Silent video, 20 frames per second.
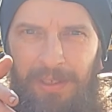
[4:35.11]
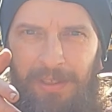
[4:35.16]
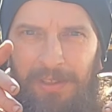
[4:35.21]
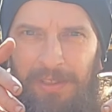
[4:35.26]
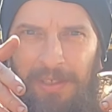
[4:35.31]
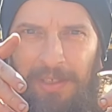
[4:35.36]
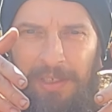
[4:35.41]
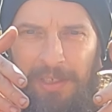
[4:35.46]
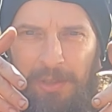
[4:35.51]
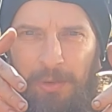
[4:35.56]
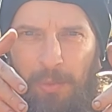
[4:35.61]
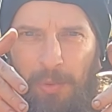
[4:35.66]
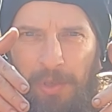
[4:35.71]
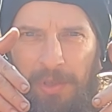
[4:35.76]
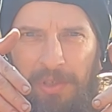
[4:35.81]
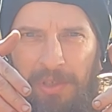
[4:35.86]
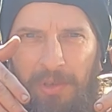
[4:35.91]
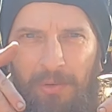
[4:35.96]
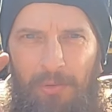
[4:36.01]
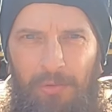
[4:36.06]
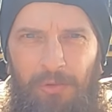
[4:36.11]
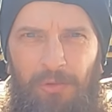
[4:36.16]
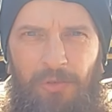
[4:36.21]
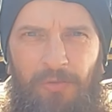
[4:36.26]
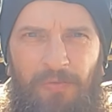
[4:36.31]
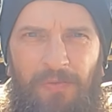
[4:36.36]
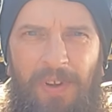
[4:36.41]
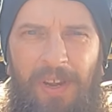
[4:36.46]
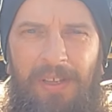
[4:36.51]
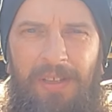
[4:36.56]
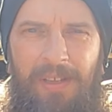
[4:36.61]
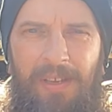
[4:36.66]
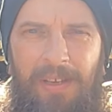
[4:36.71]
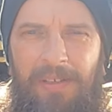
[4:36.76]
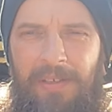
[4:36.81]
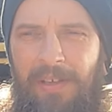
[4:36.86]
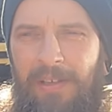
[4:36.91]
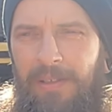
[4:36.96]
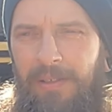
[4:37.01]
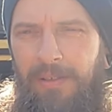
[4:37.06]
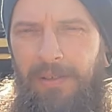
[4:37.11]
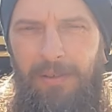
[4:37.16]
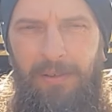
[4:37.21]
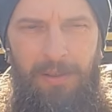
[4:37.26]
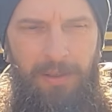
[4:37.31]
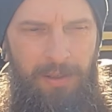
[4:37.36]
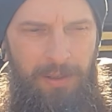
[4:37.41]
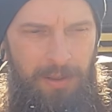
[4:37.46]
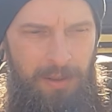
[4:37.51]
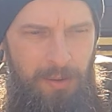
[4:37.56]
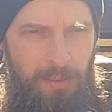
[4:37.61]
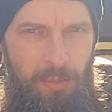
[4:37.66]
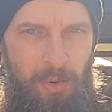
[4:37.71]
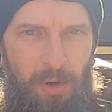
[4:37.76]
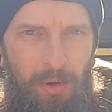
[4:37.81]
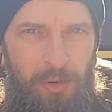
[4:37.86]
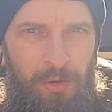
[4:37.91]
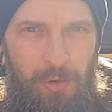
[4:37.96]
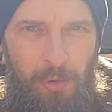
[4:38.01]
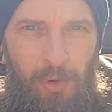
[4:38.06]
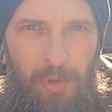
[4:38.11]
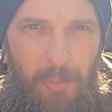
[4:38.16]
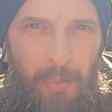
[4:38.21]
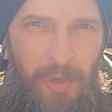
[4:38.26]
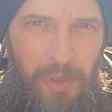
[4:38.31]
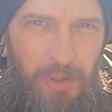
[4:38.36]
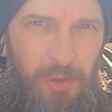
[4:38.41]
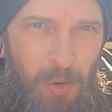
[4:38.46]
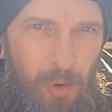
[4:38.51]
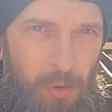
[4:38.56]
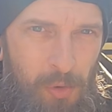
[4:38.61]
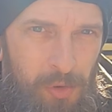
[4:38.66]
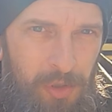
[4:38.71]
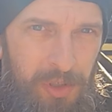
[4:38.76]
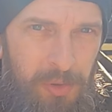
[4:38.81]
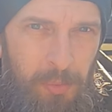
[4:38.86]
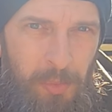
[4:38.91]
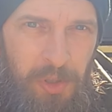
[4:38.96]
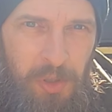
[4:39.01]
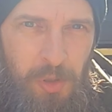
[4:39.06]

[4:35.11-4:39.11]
I think it's weird they go just flat like that. But you know, it might grow